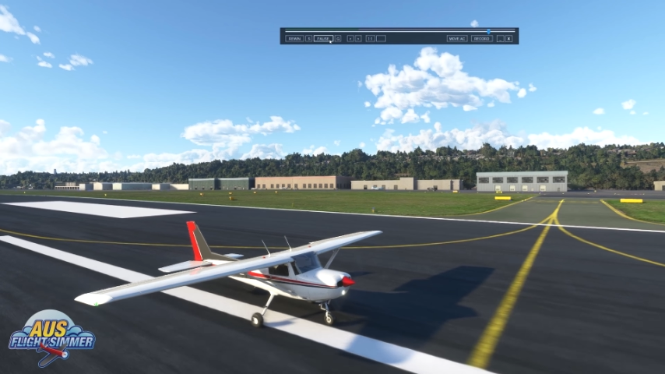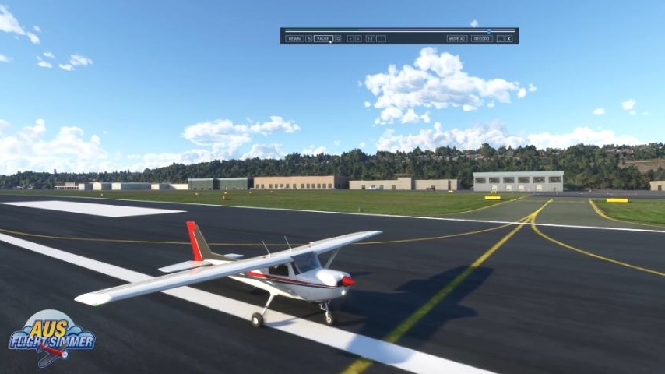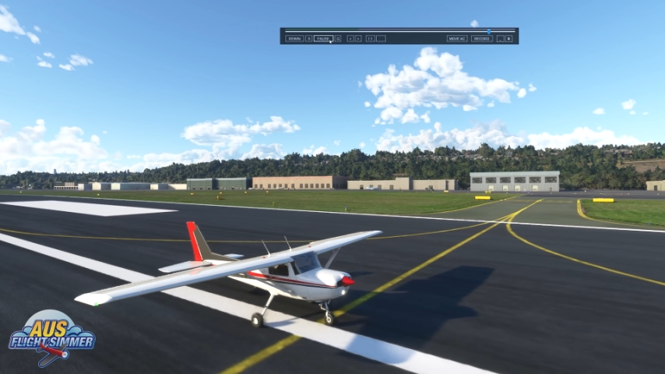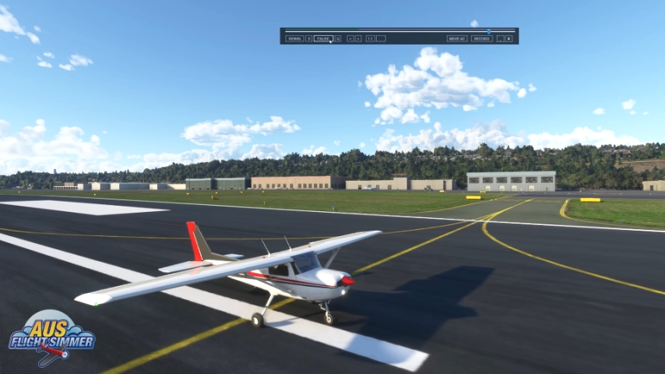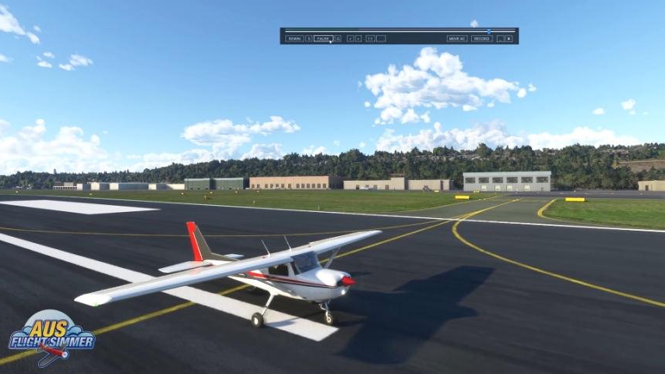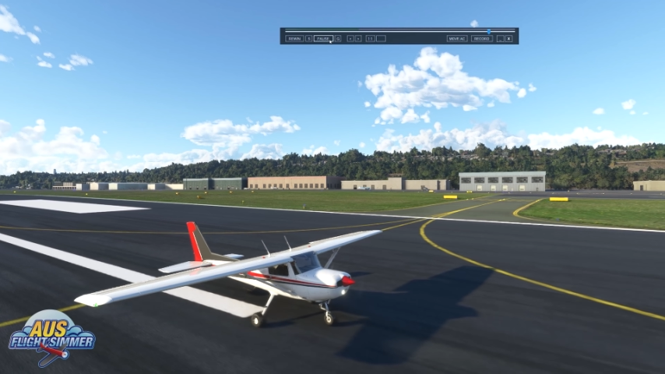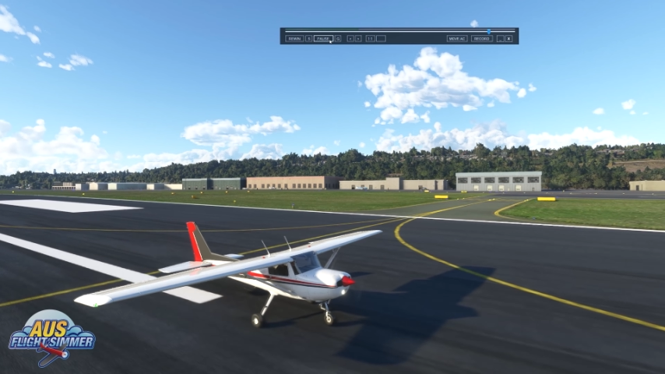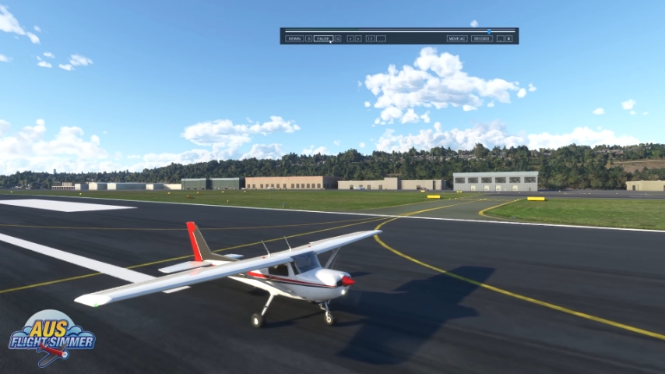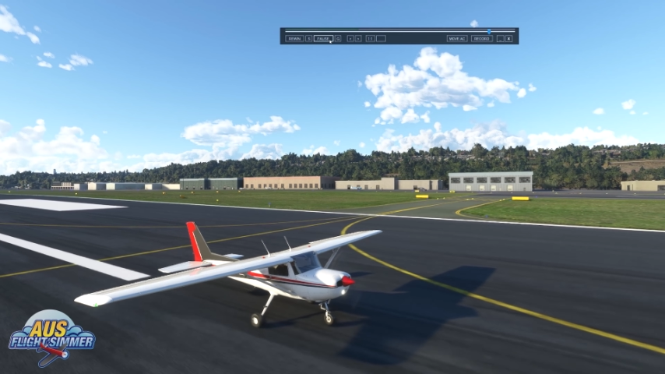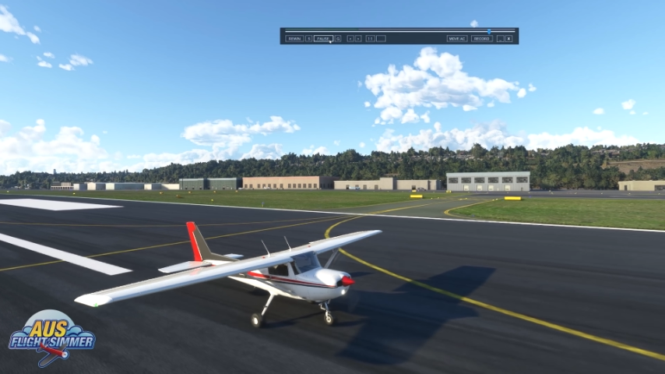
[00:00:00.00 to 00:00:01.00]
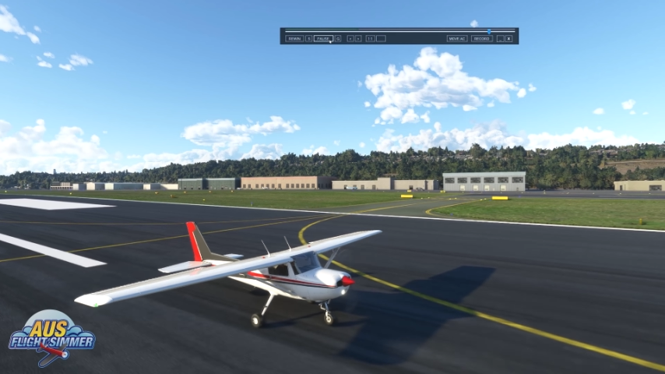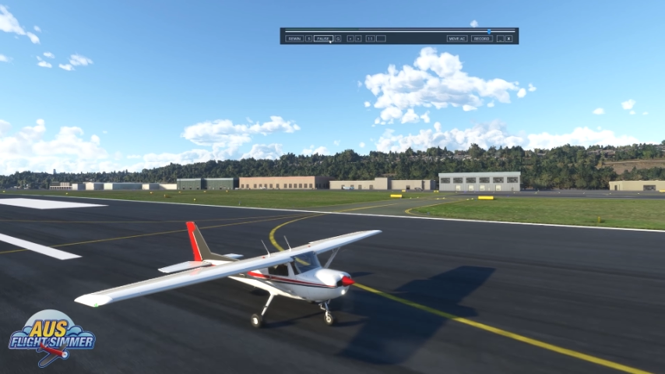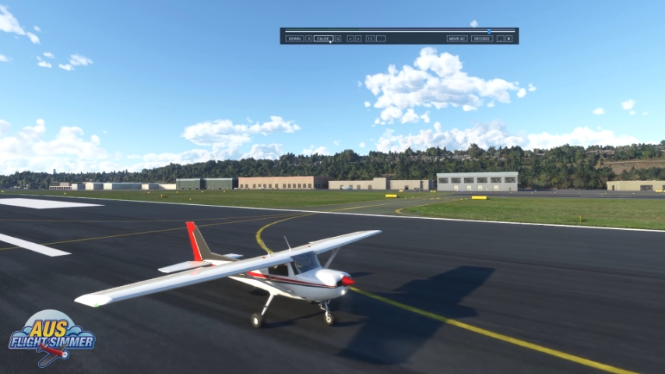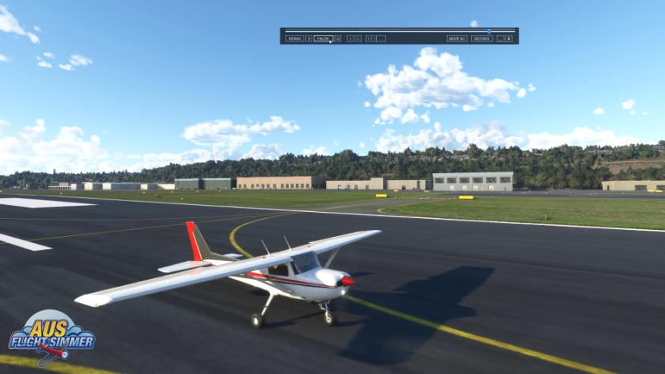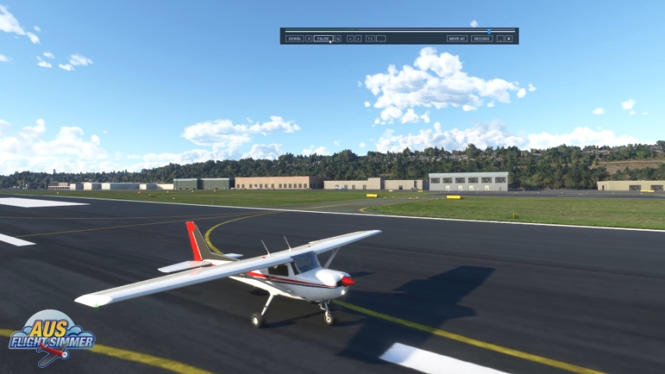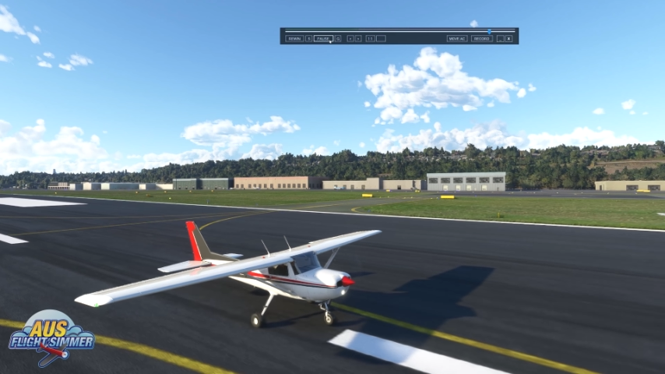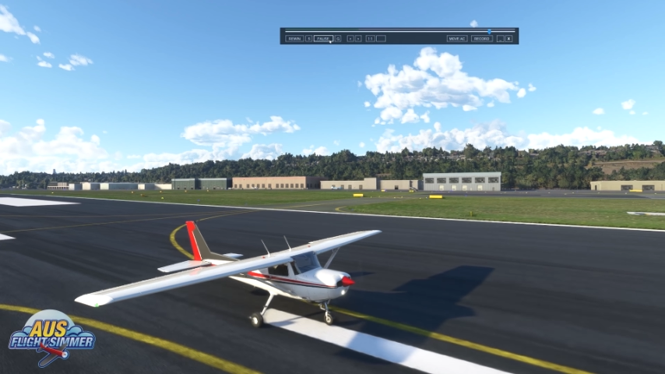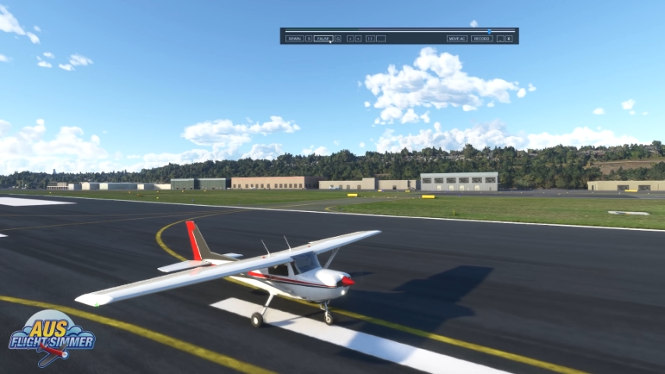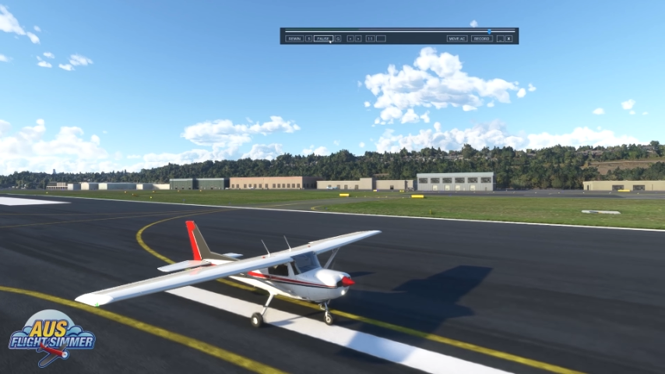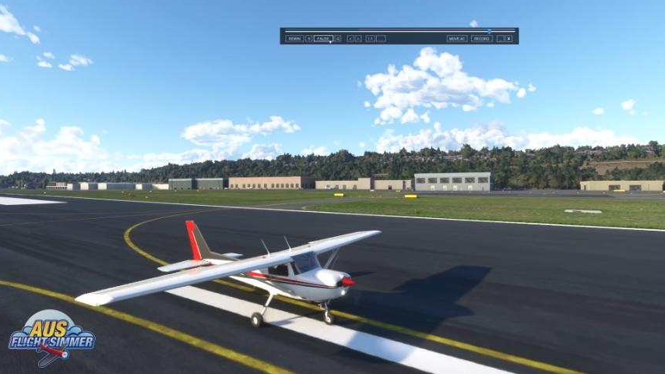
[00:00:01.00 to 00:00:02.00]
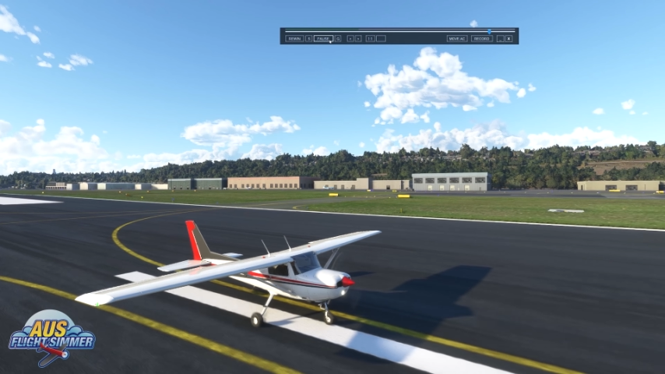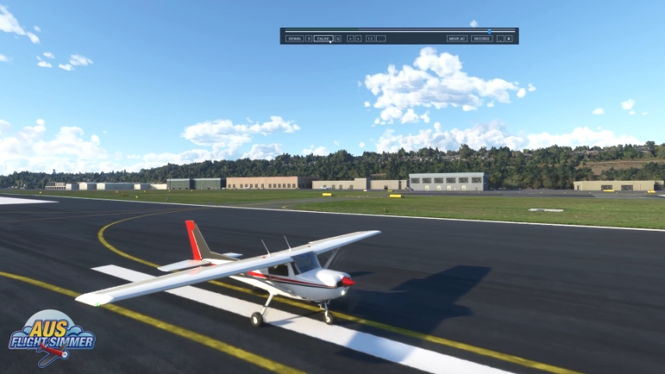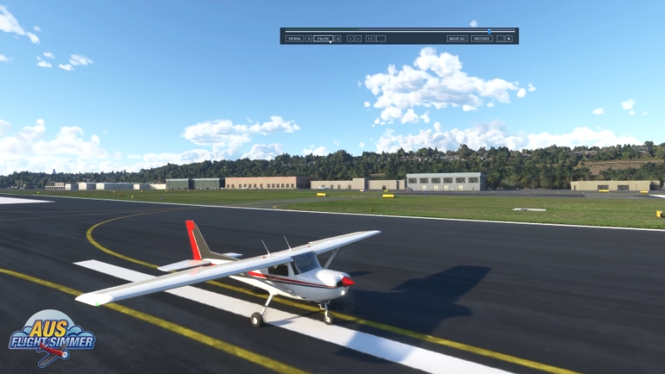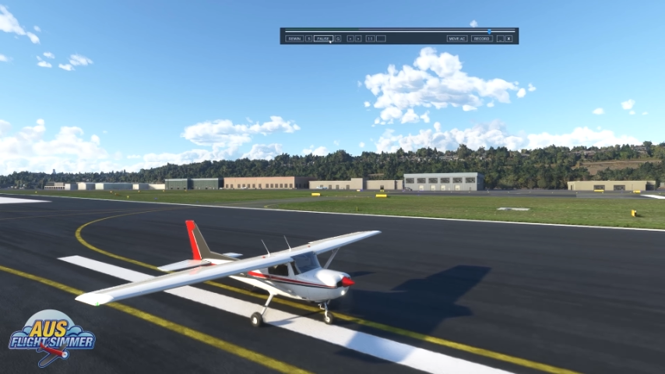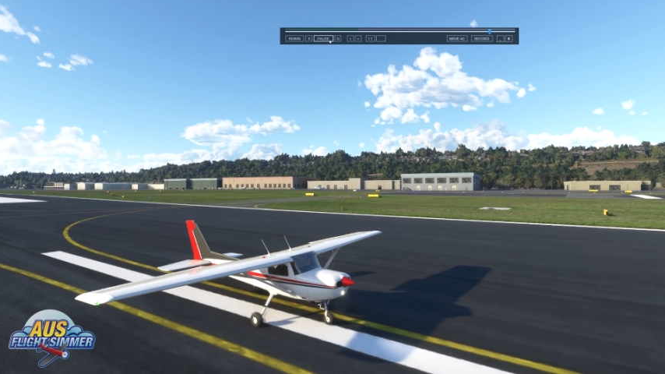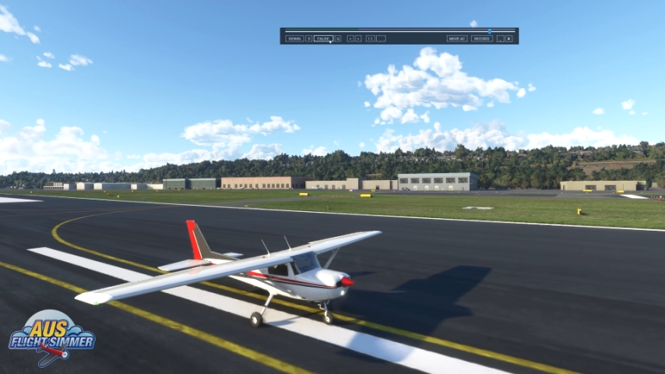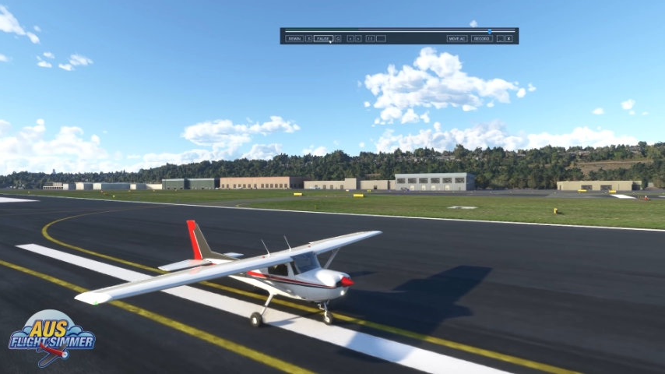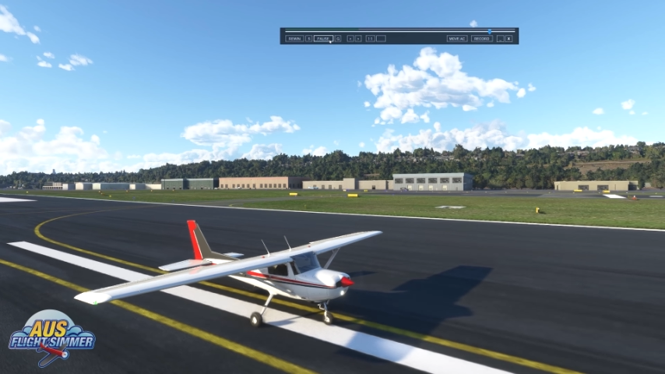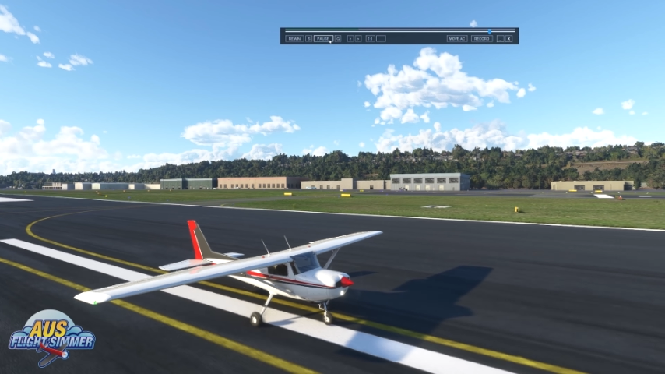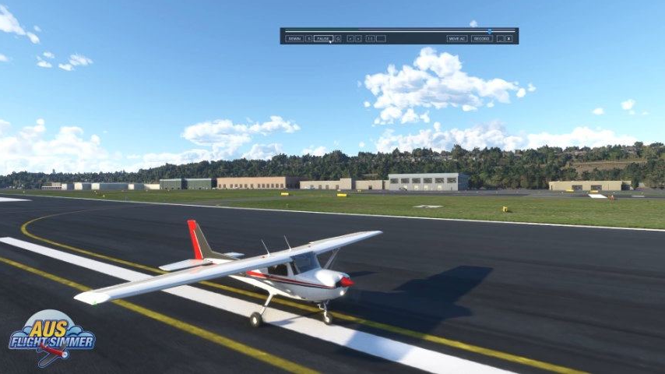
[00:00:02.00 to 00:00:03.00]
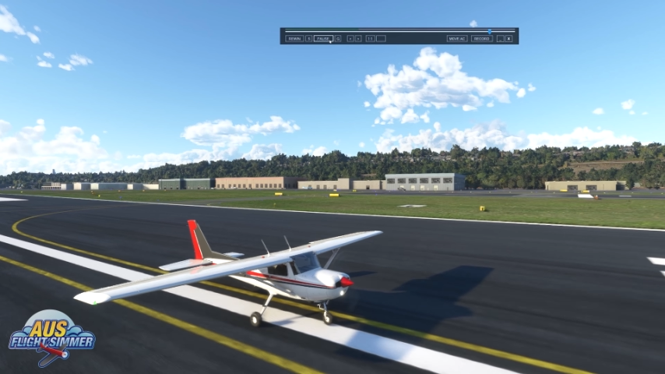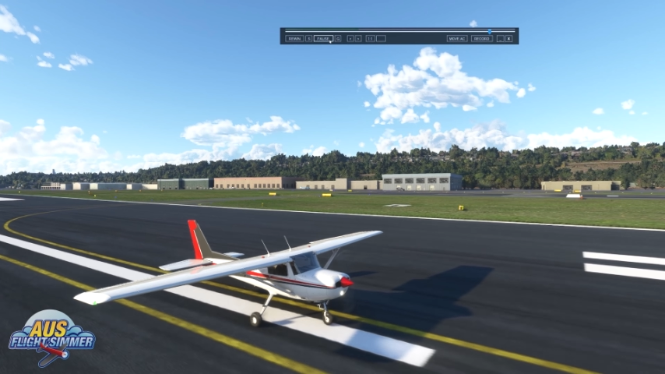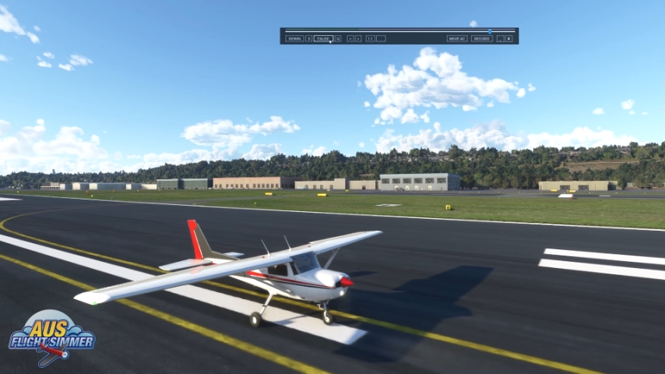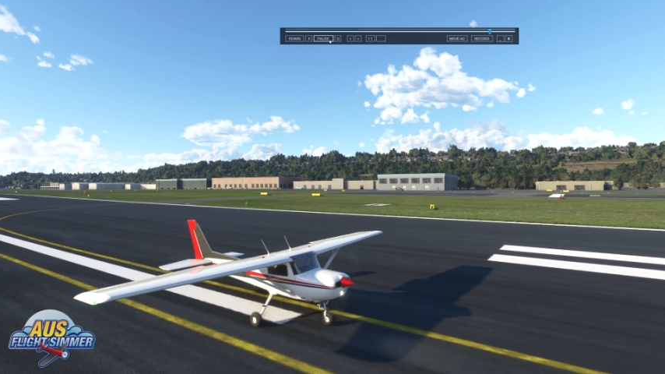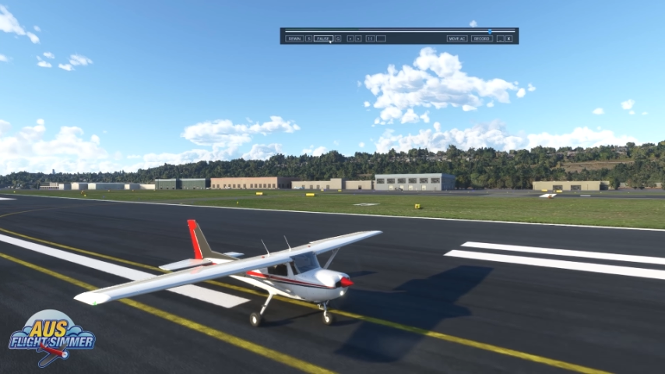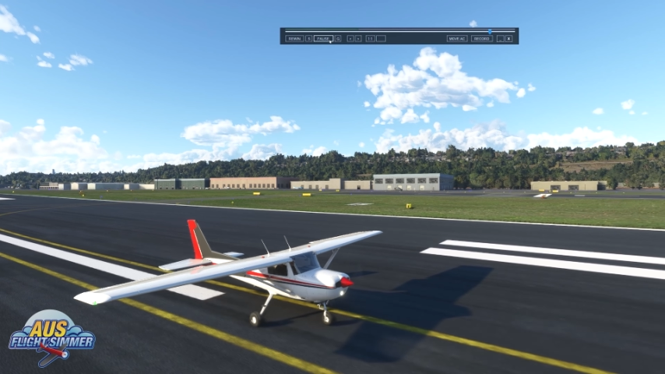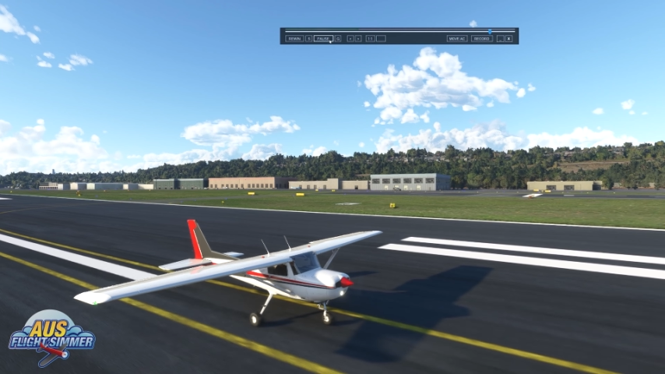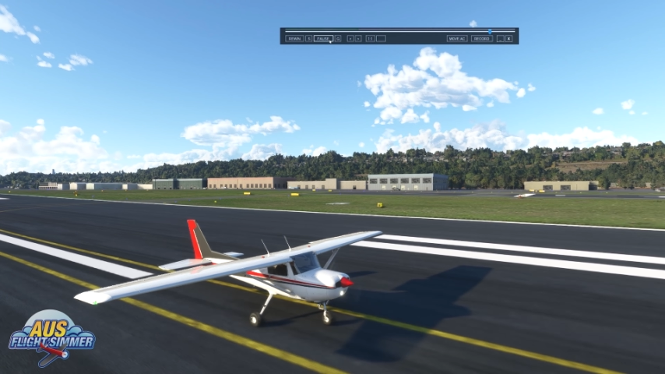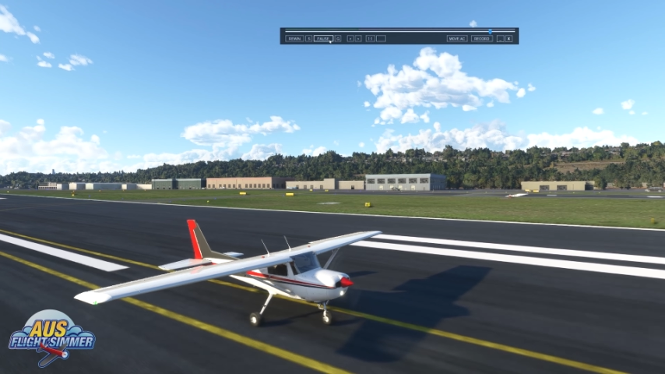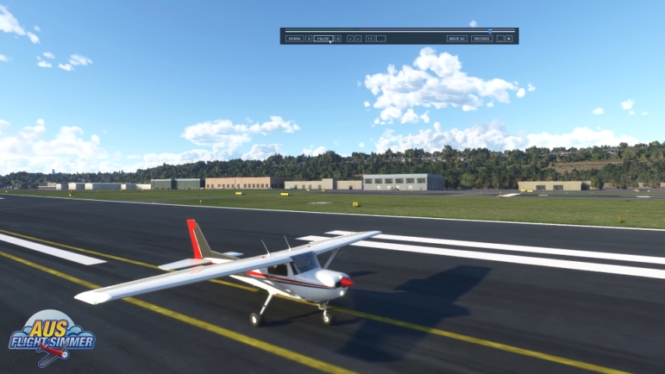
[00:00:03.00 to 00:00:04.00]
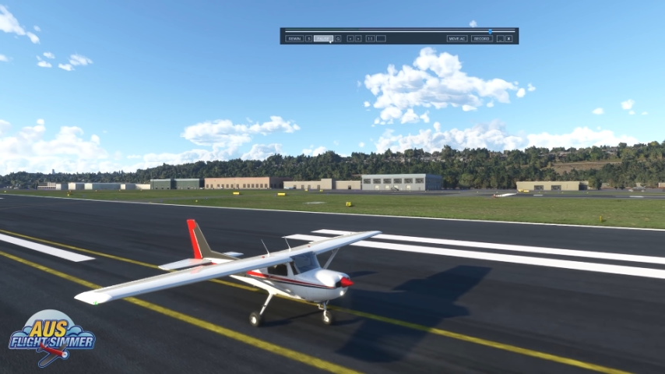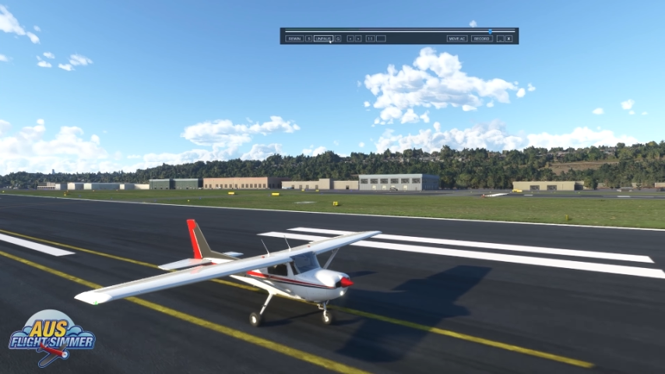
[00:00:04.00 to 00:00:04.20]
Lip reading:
Nobody's mouth can be seen.